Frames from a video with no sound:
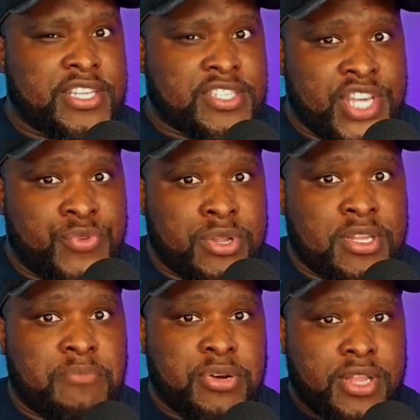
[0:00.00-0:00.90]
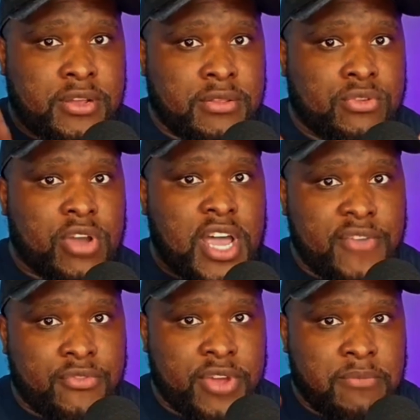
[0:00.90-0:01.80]
and secretly put their little
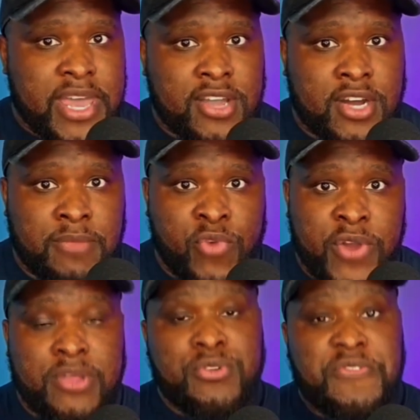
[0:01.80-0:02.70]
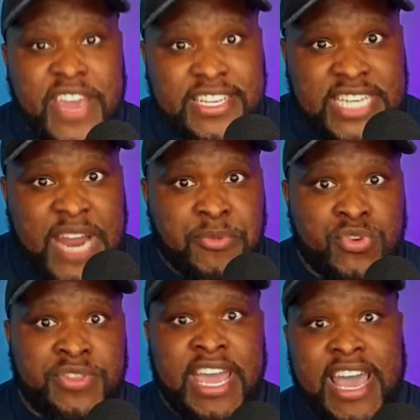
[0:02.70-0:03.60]
covering back on, wear the little face diaper
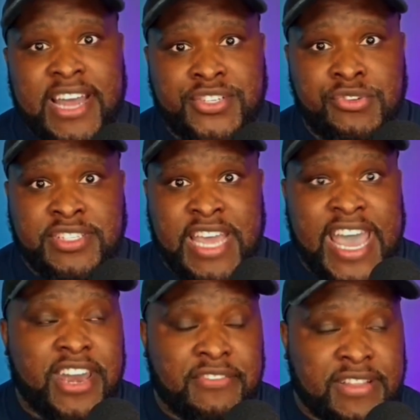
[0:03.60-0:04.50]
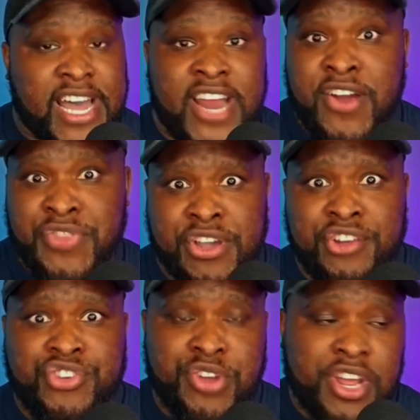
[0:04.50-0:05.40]
when they had to, because they had to fly around the
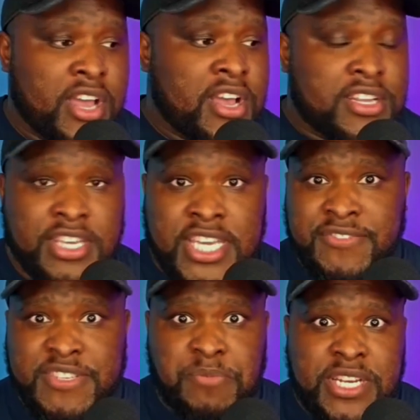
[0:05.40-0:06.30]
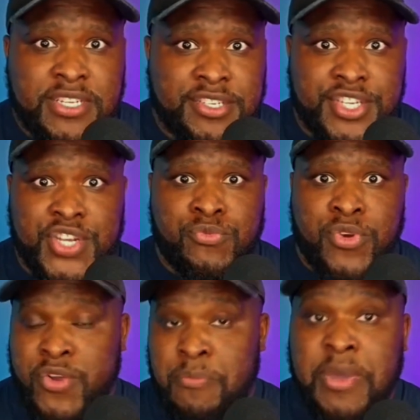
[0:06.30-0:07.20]
country to give speeches to you
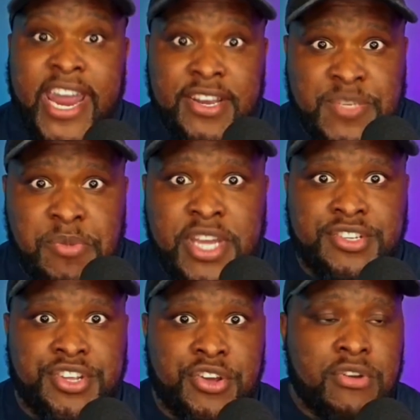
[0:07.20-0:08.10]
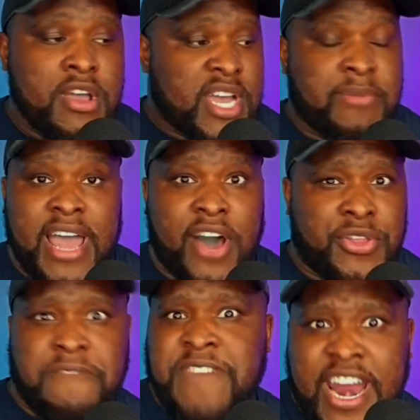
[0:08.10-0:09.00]
where they're paid to speak to you about how
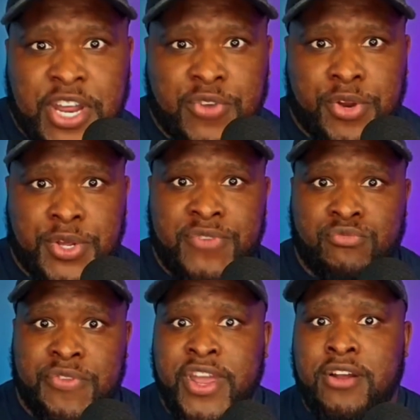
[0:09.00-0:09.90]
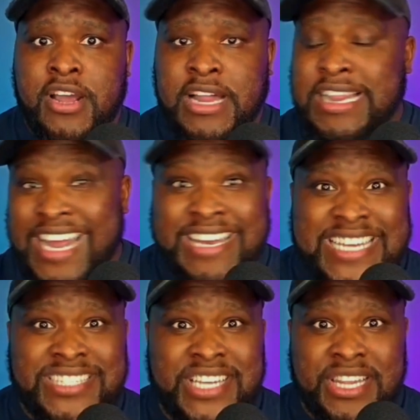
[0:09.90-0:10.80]
they're fighting for you, even when they're
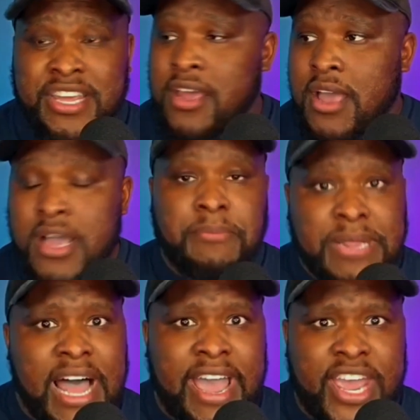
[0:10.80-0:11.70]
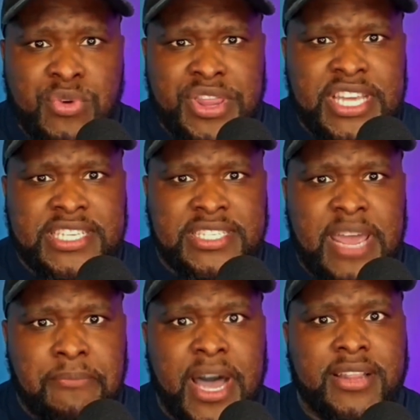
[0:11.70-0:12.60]
clandestinely complying with these
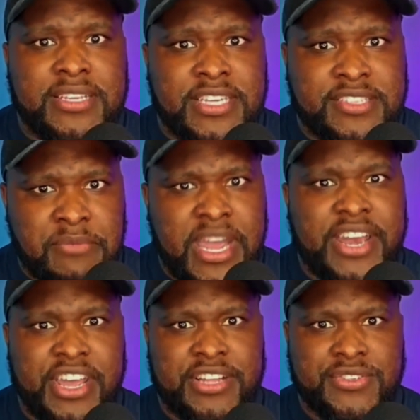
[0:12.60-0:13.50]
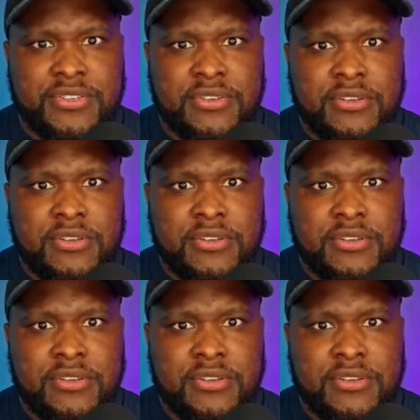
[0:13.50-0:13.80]
same policies and mandates.